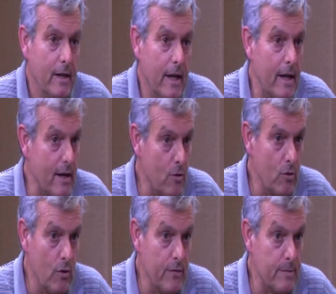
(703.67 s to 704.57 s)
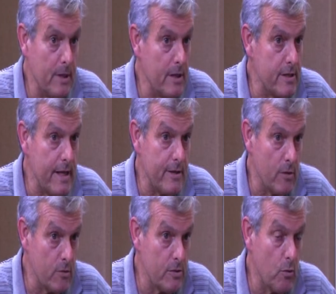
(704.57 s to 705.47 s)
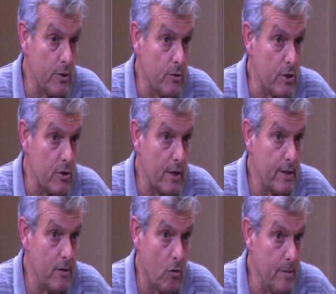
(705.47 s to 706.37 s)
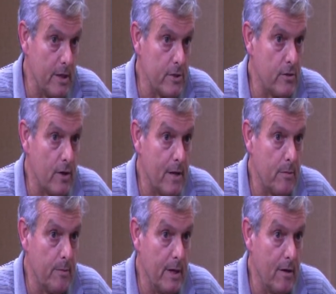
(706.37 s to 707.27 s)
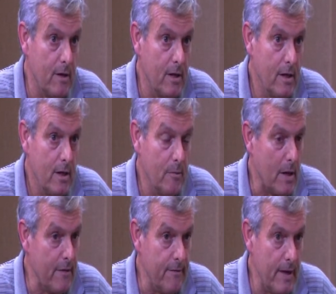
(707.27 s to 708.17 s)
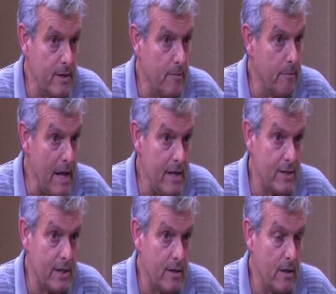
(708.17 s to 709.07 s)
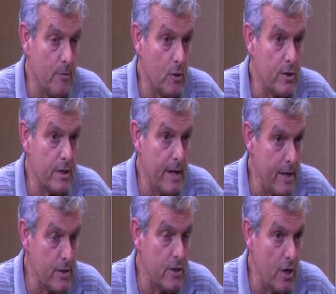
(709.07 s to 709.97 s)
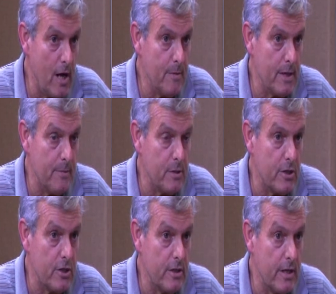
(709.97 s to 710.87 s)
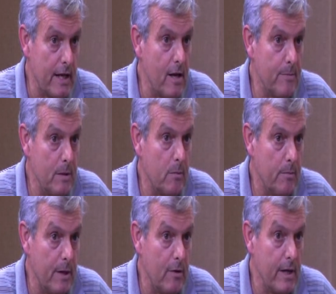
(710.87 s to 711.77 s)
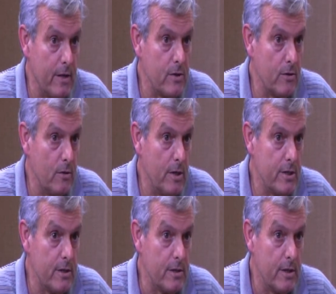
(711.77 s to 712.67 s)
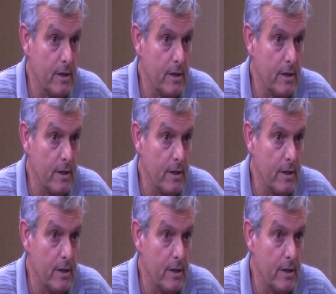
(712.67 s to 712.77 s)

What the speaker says: And I don't know if it's because that's what they're instructed or because they're not prepared. But I find it amazing that a person that has a job in that position cannot be prepared to answer the questions.